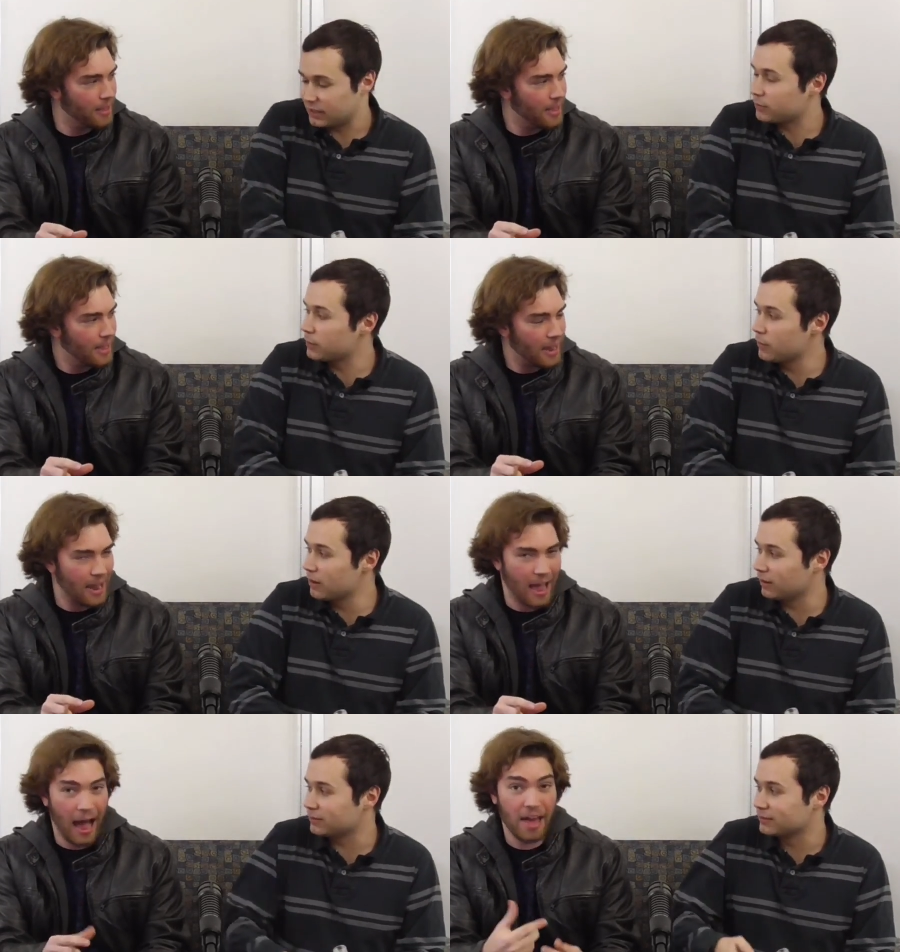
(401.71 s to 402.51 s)
Speaker 1: Yes, we
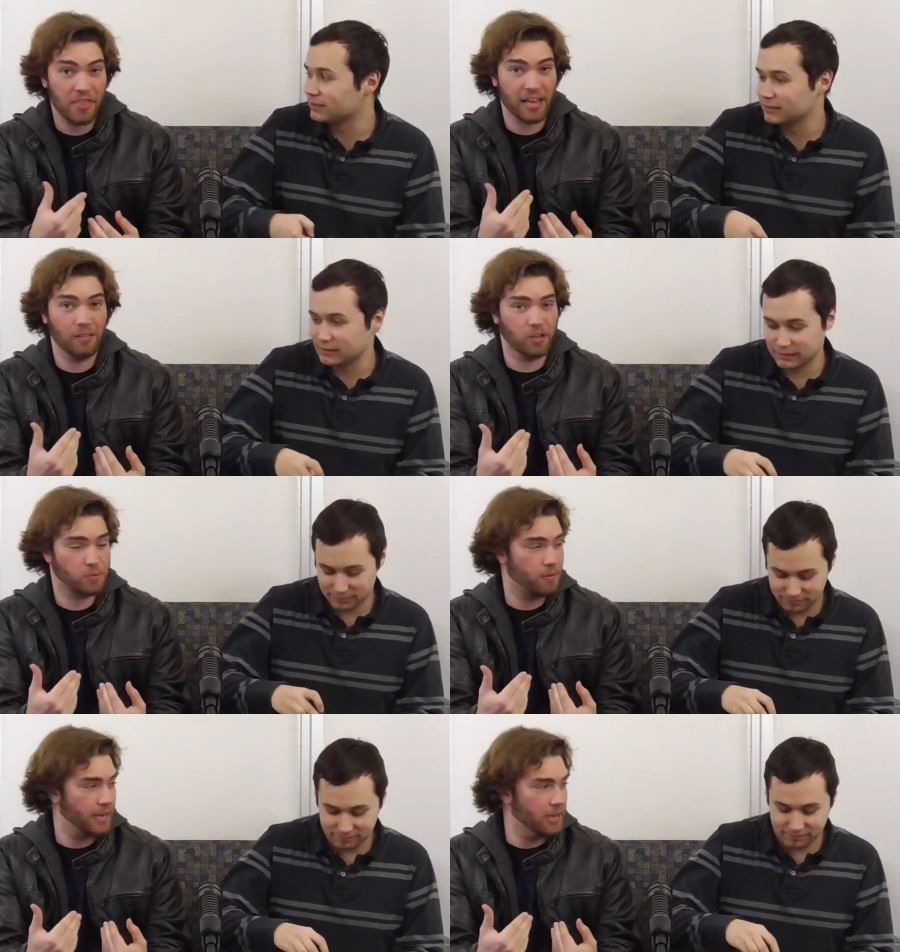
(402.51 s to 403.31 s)
will. I think it
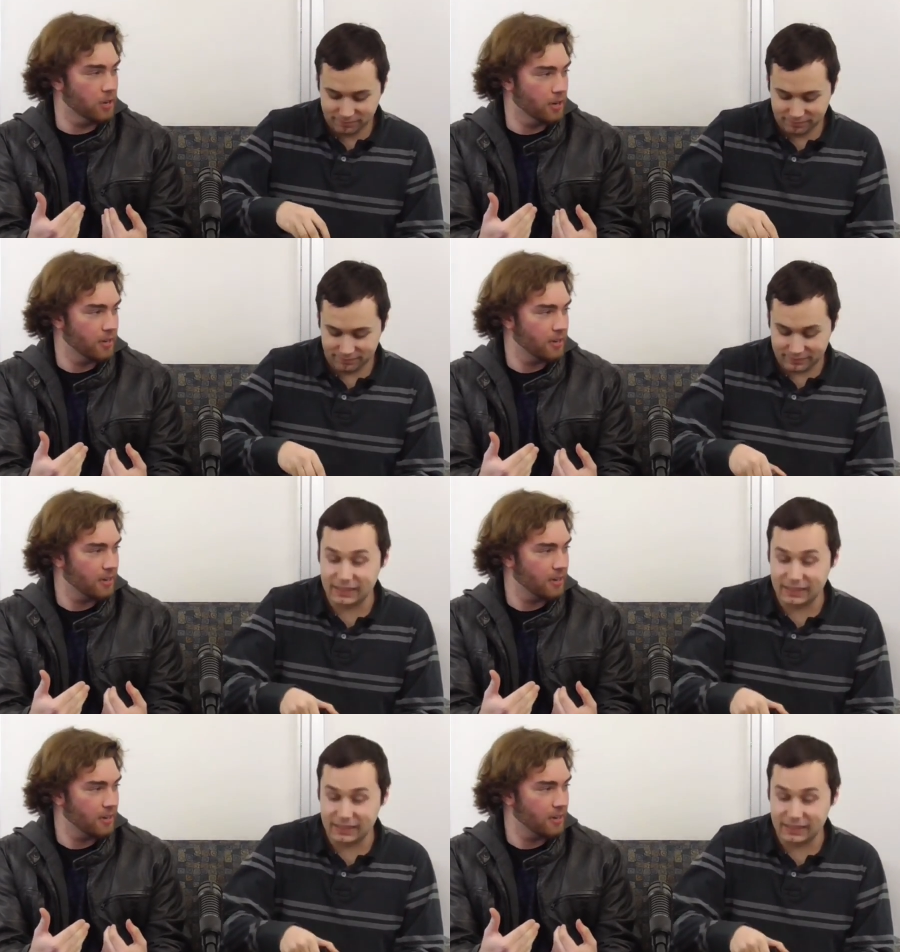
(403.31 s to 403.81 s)
looks pretty good.